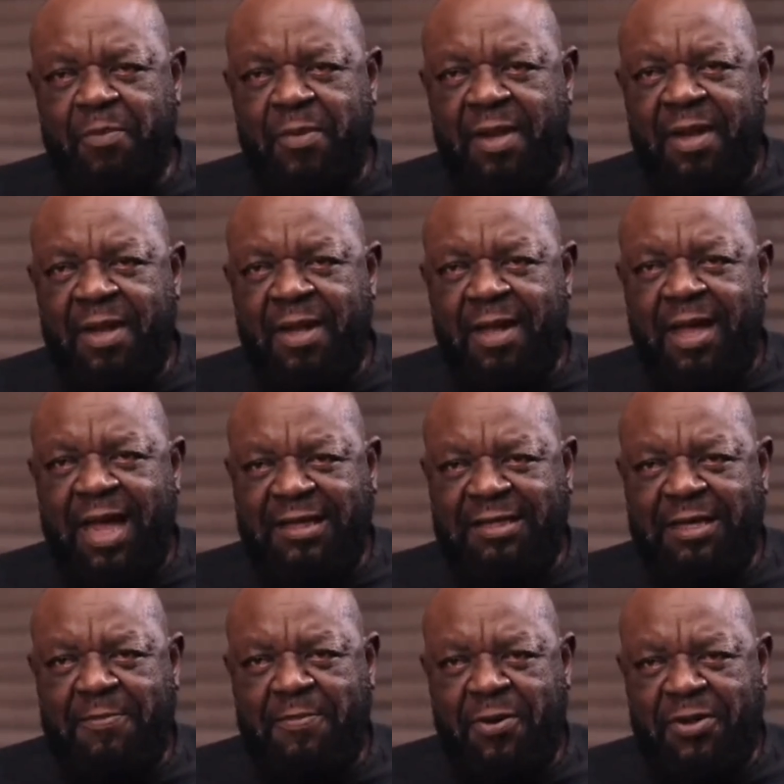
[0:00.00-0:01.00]
It has a
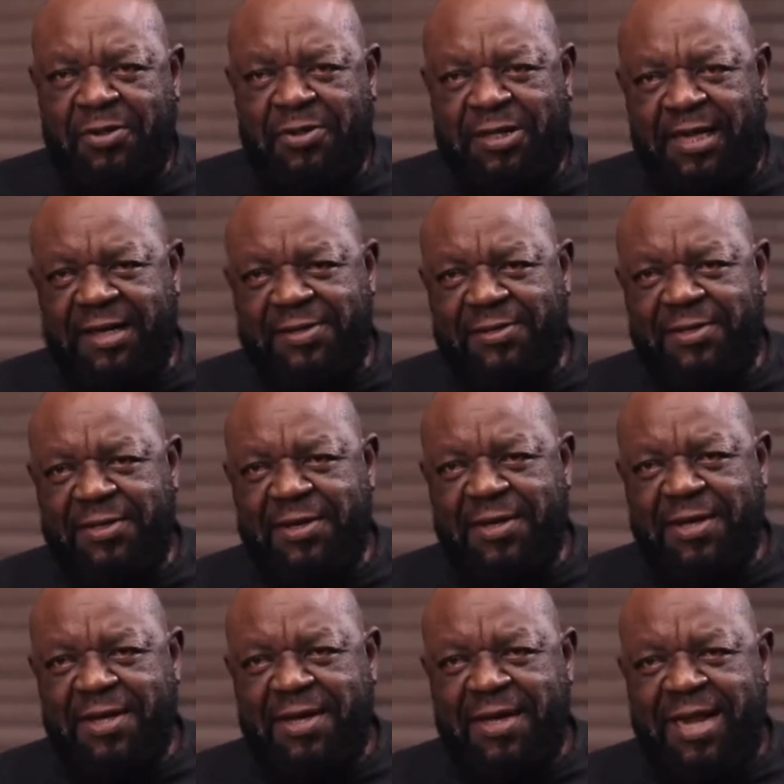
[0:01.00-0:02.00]
process.
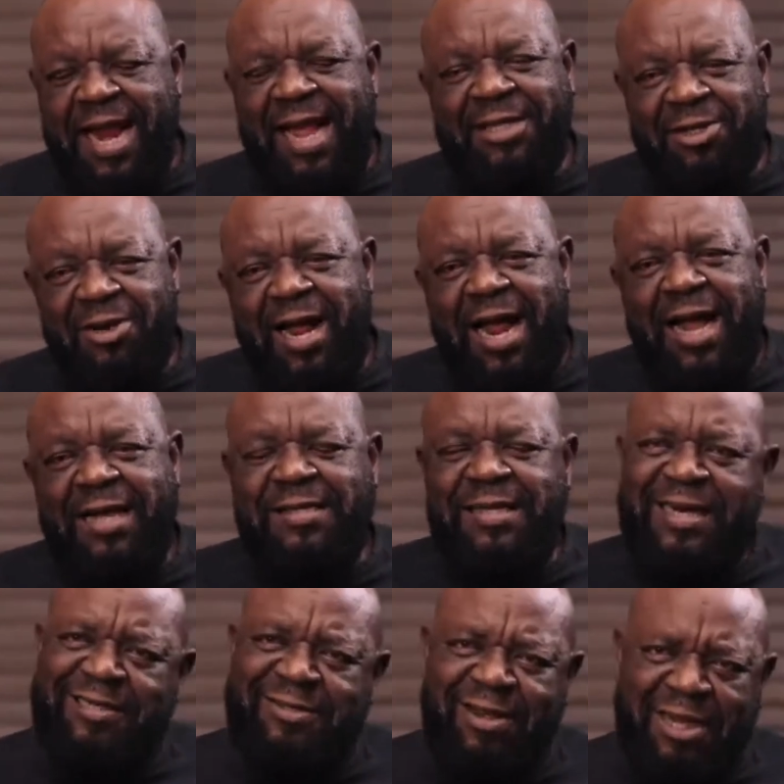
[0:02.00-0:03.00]
Nigeria has an
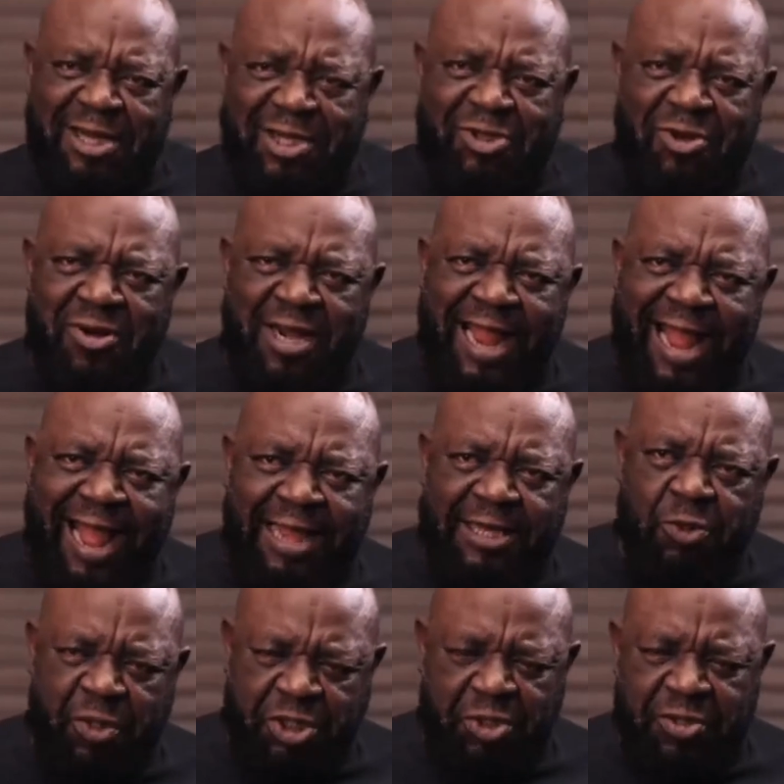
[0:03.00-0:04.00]
extradition act,
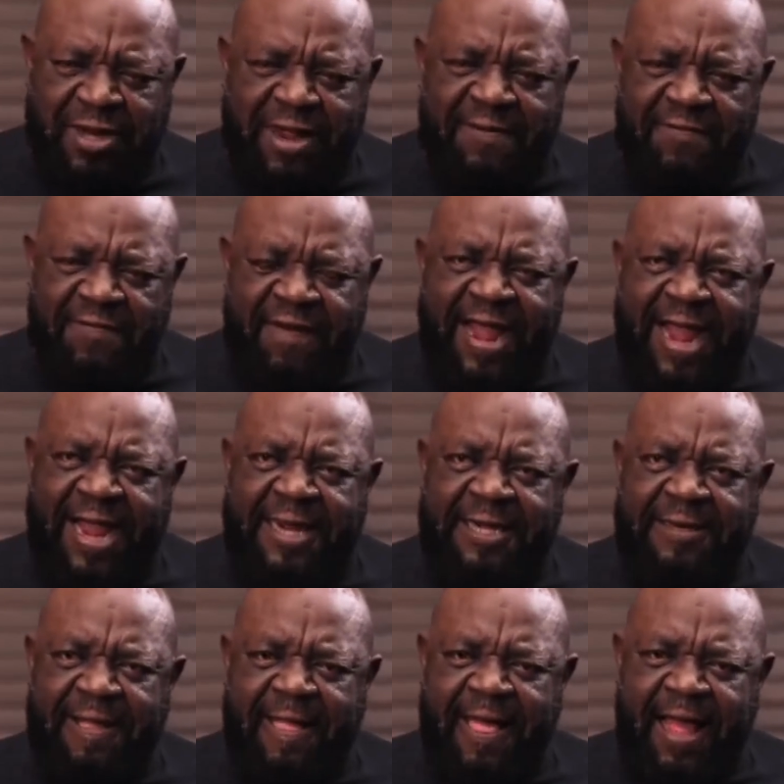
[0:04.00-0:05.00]
which you can find
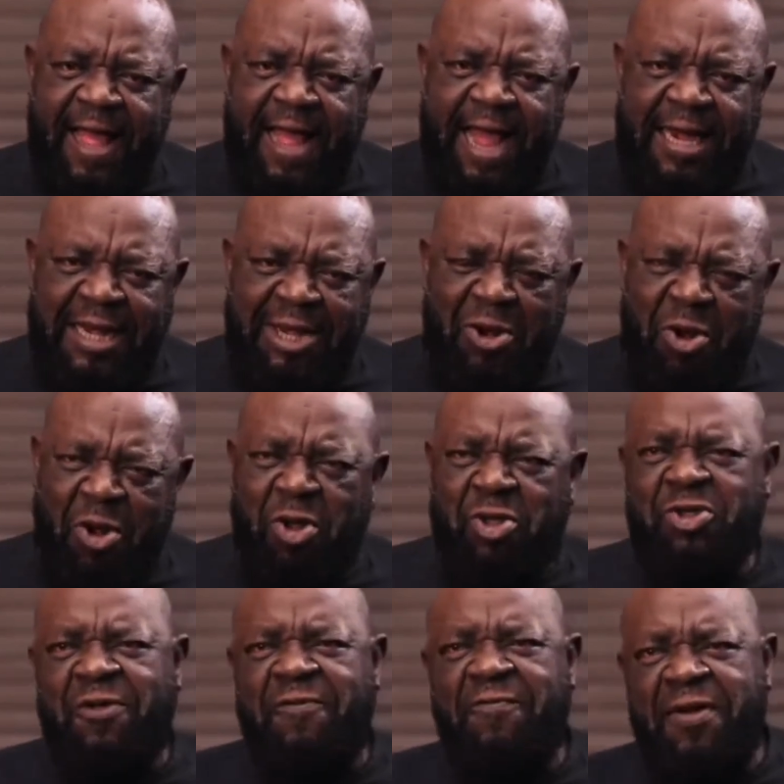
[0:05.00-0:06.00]
at the Laws
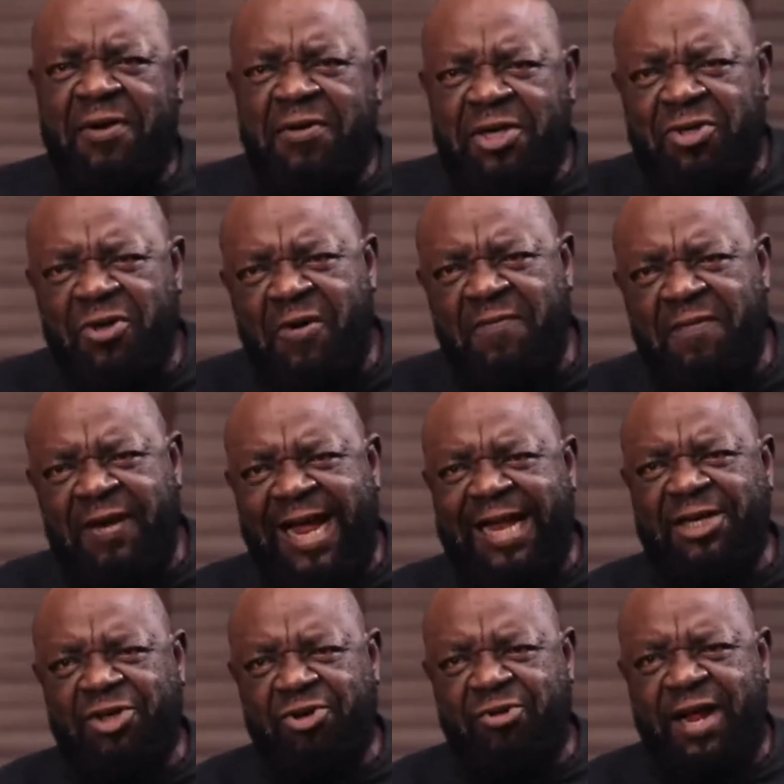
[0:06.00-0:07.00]
of Federation of
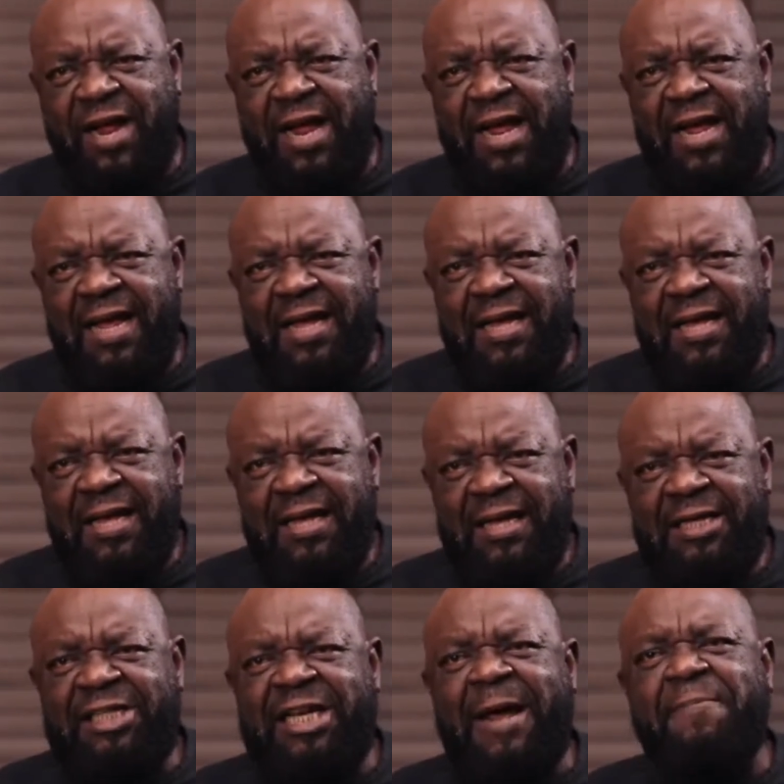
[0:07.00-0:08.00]
Nigeria,
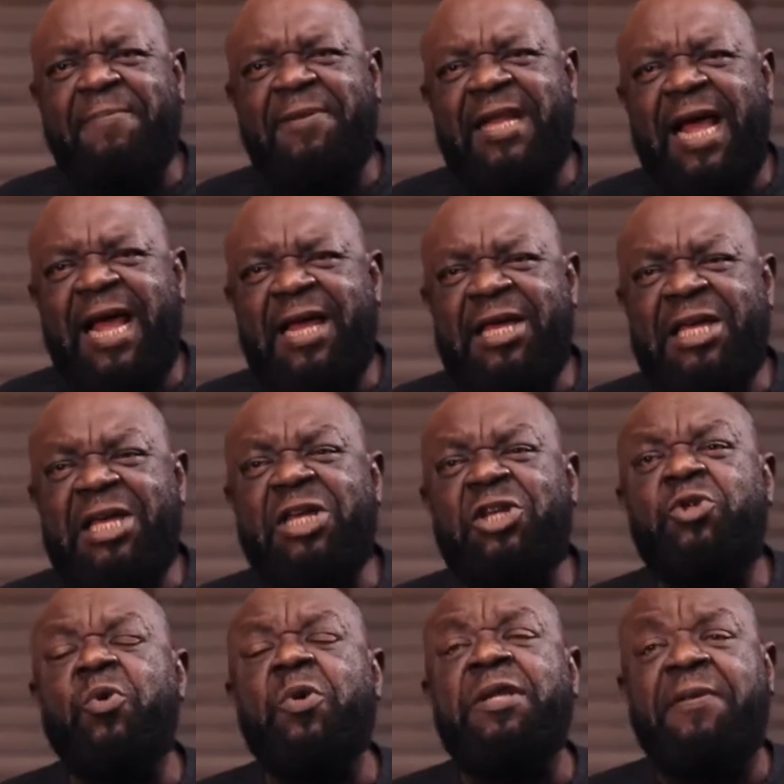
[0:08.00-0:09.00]
chapter
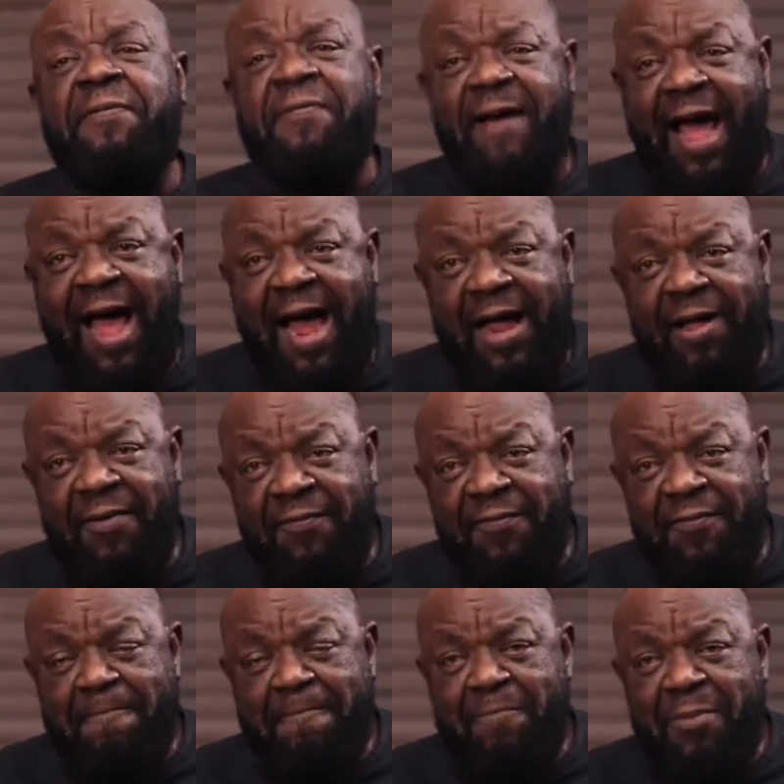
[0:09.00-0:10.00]
E25.
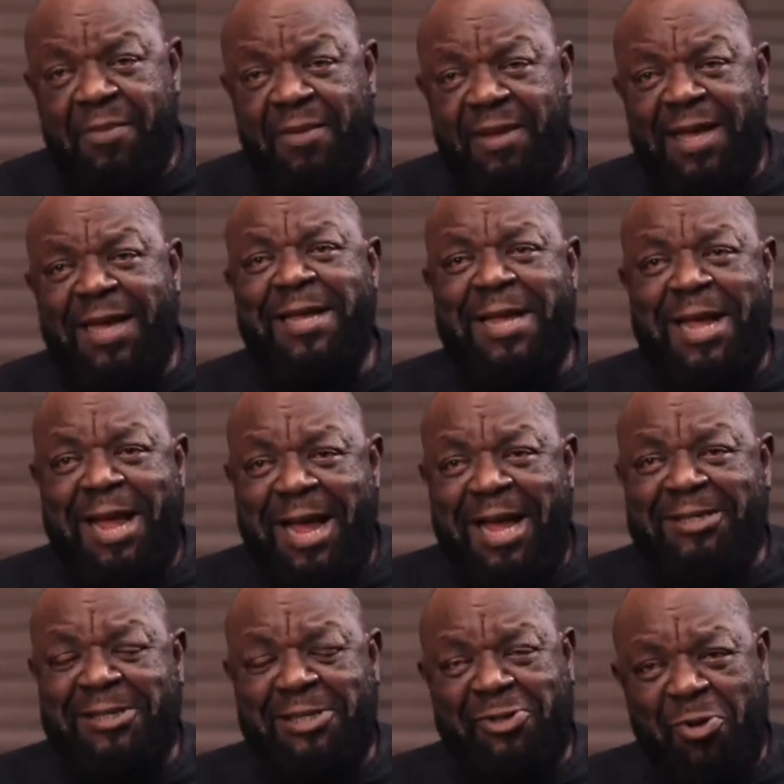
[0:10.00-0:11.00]
Kenya
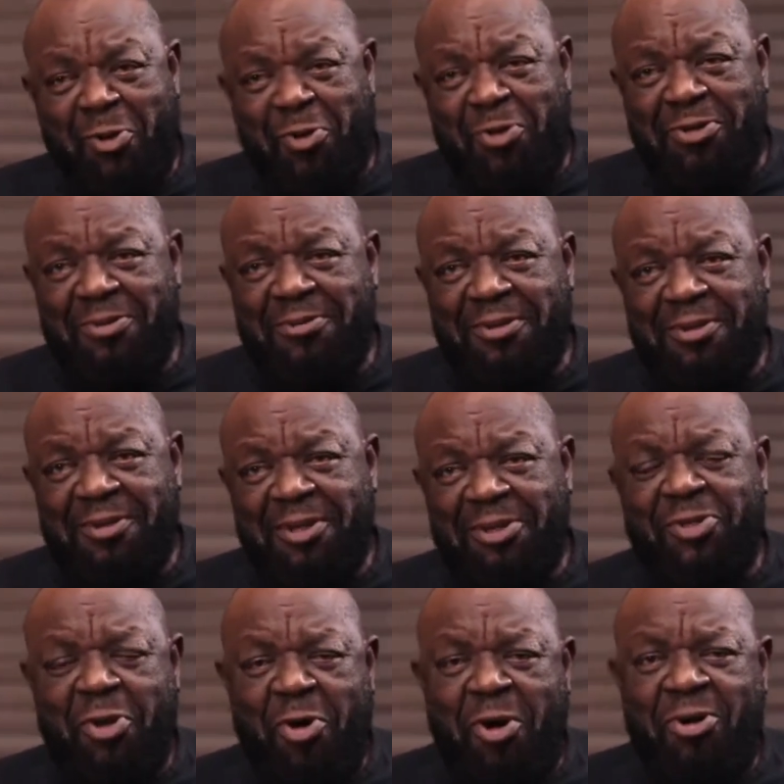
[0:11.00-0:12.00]
has its own. It's
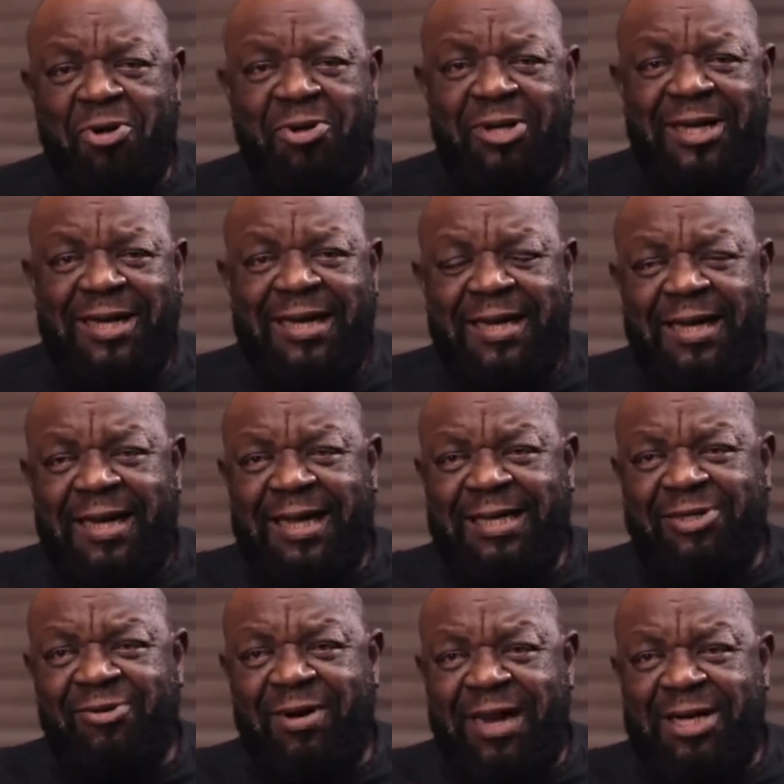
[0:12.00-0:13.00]
called
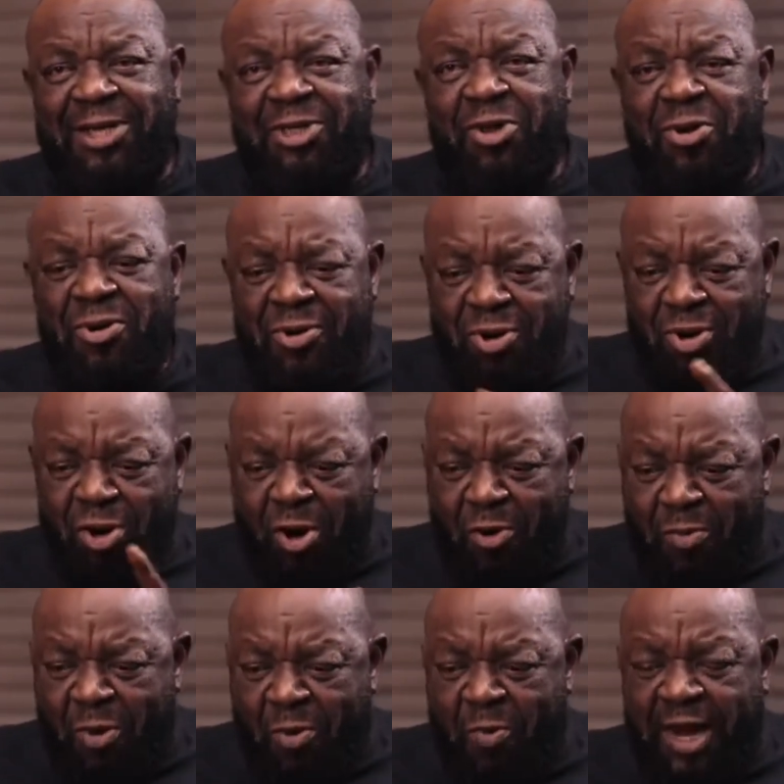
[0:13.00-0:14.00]
Extradition
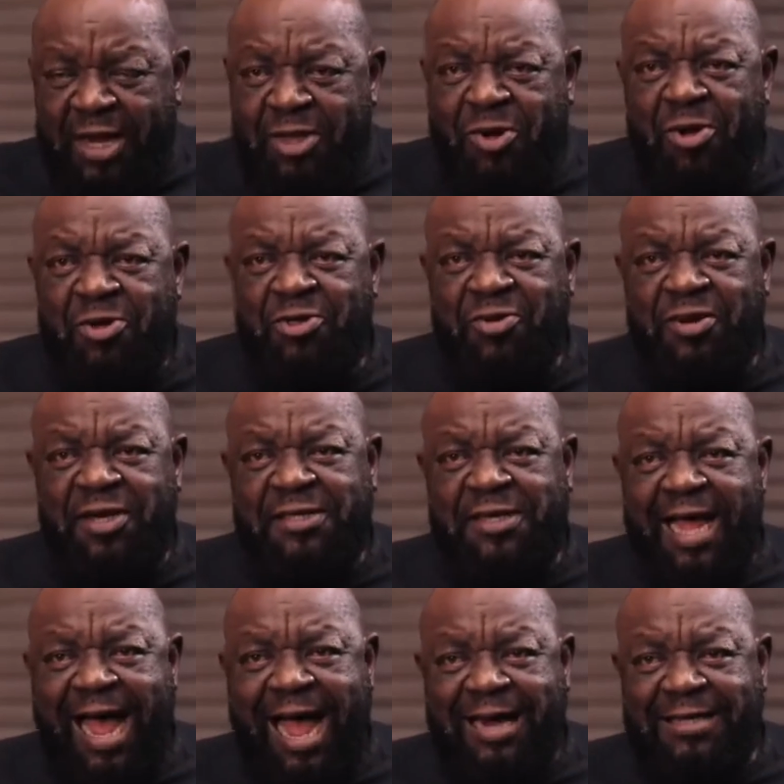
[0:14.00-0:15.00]
Commonwealth Countries
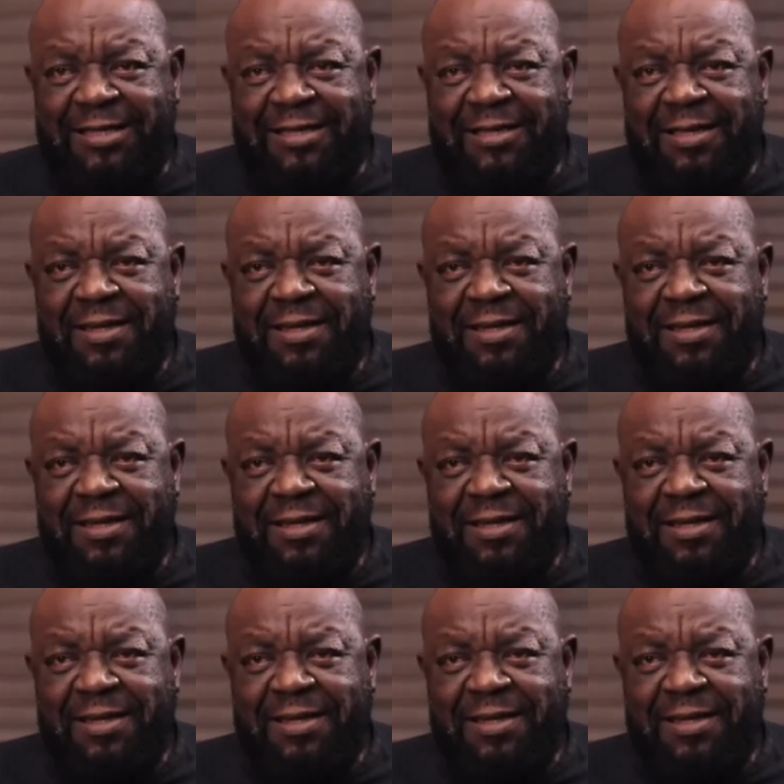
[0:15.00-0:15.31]
Act.